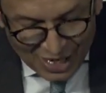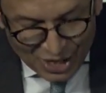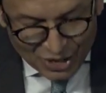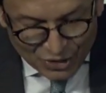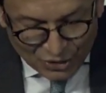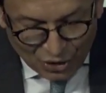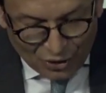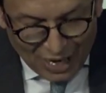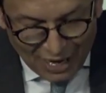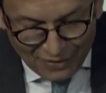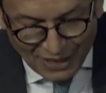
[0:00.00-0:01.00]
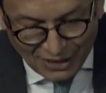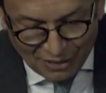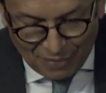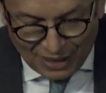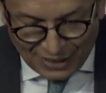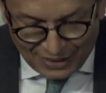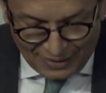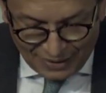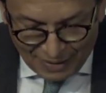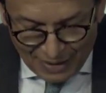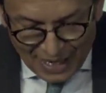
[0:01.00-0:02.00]
So having this in mind,
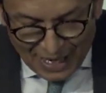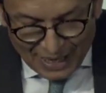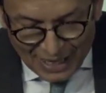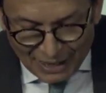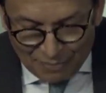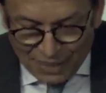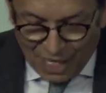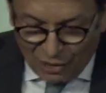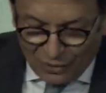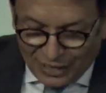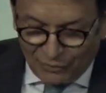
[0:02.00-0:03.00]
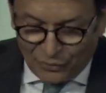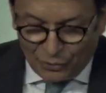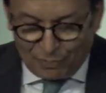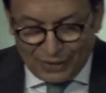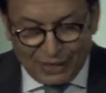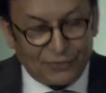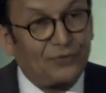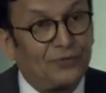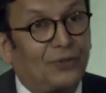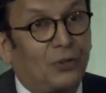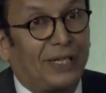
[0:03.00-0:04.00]
let me now give you a brief,
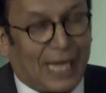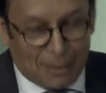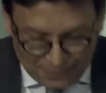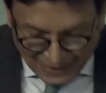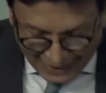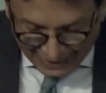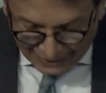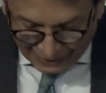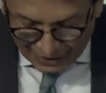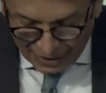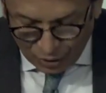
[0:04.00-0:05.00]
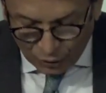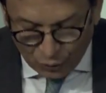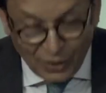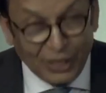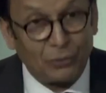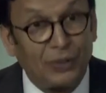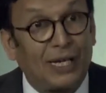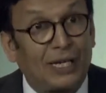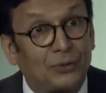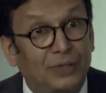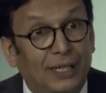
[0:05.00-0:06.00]
quick update on where we are
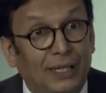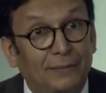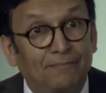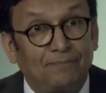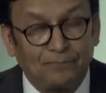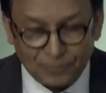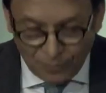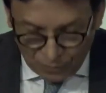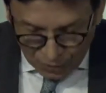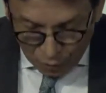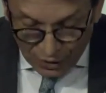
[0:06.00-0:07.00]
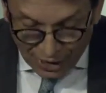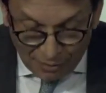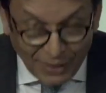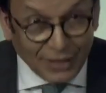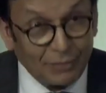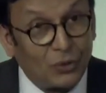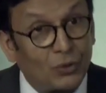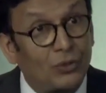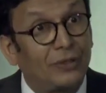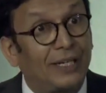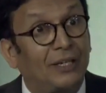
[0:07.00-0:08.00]
today. We, meaning
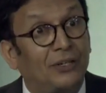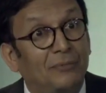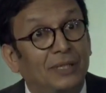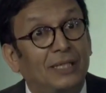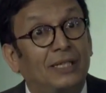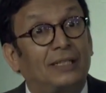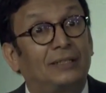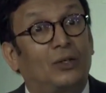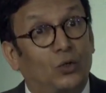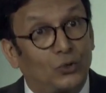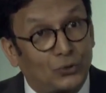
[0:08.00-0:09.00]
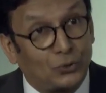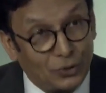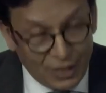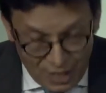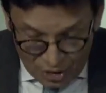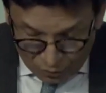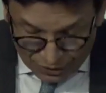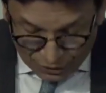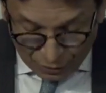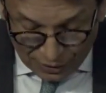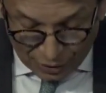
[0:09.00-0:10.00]
Moroccan economy, and also what's
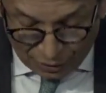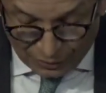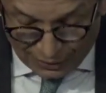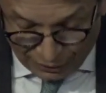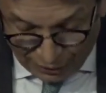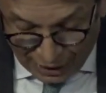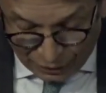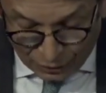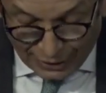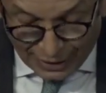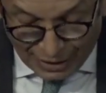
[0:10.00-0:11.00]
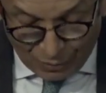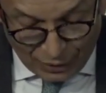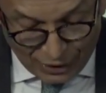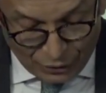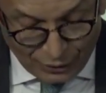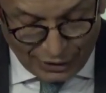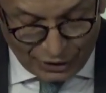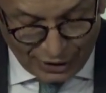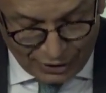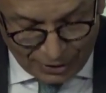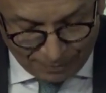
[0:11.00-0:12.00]
going on with regard to the Casablanca Stock Exchange.